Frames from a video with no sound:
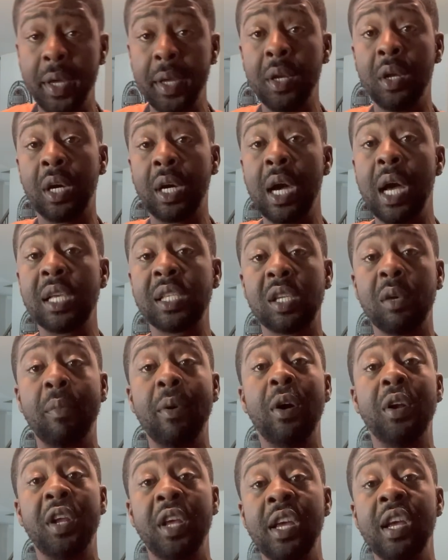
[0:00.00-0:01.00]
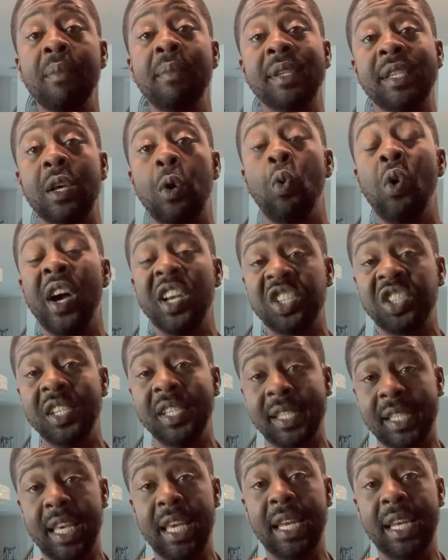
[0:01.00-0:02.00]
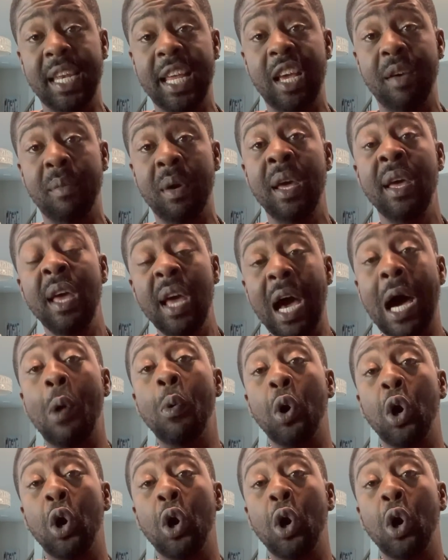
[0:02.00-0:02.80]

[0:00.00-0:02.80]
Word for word: you know, cause money here me say wash the skin them and we